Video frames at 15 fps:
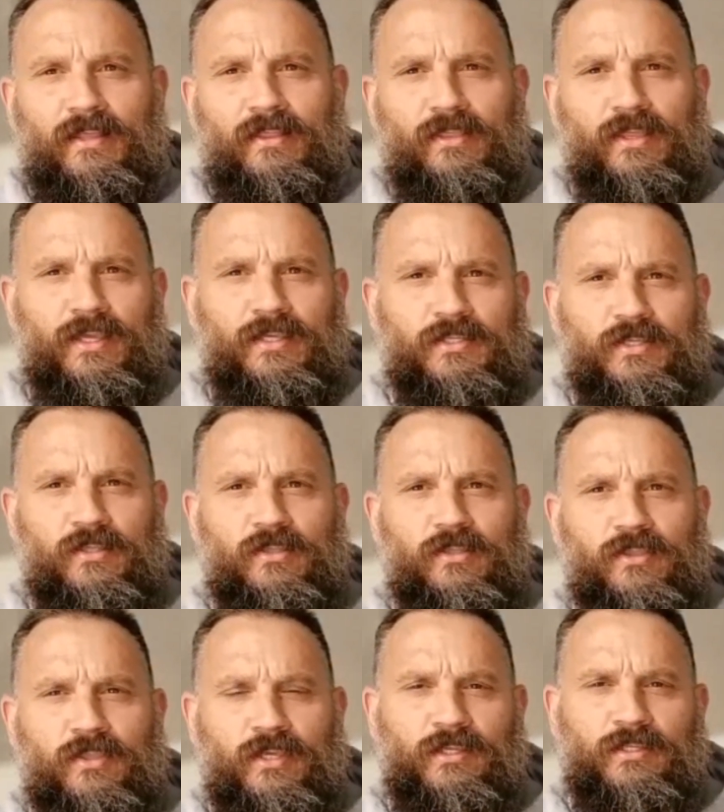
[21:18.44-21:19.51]
these are the
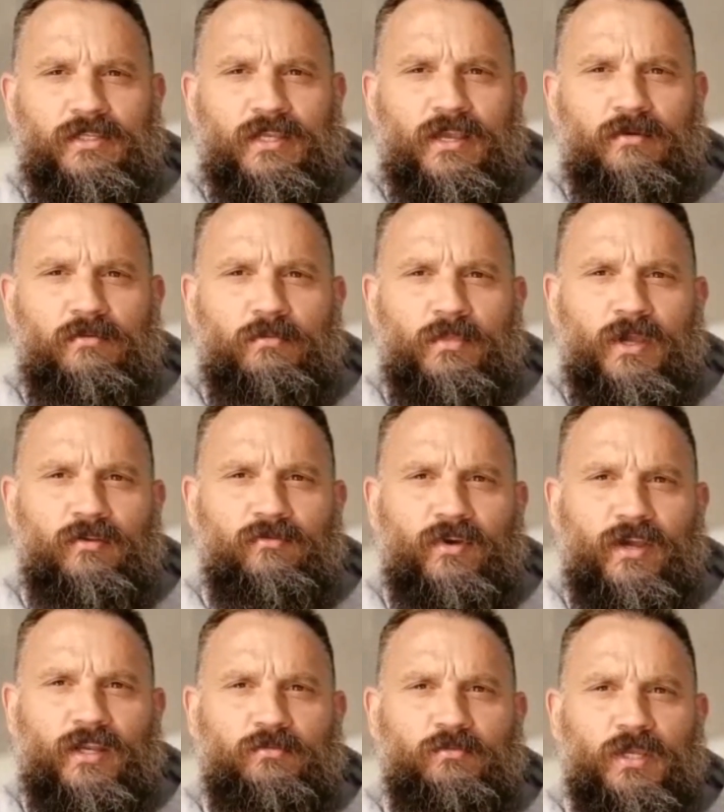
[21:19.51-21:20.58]
things that
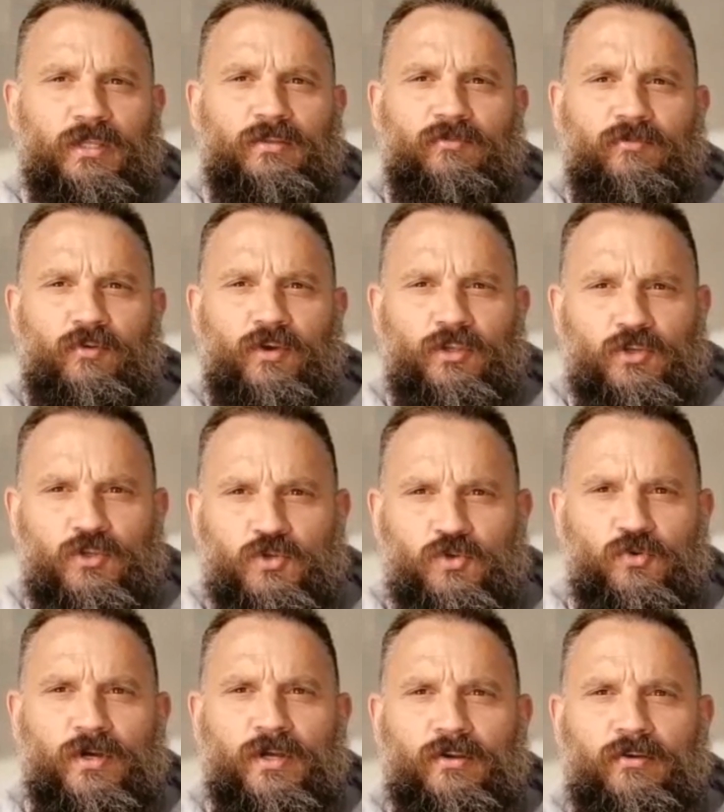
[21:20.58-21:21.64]
motivated me to find
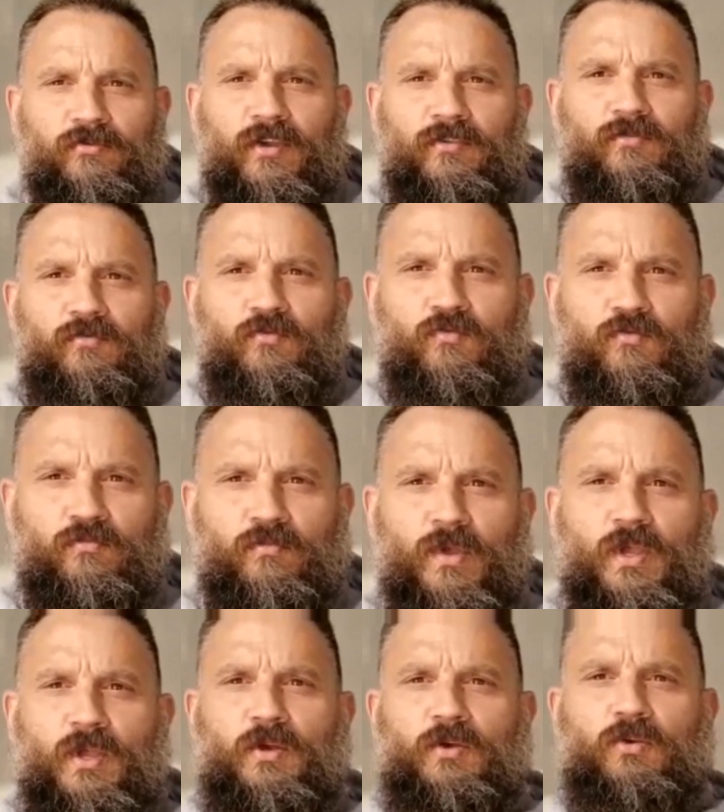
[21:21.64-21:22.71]
Yeshua. And I've even
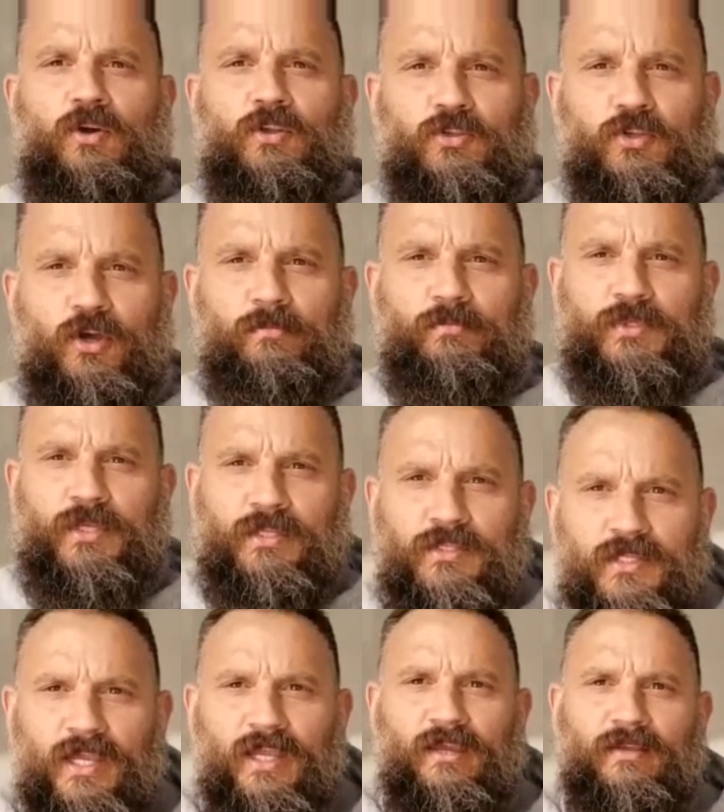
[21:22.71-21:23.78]
got tops that
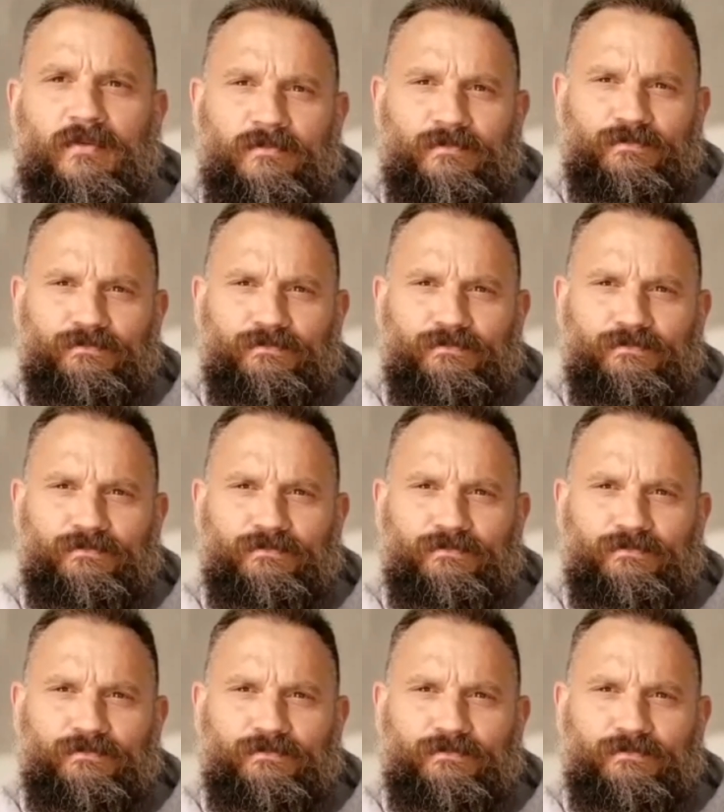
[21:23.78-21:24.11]
say it.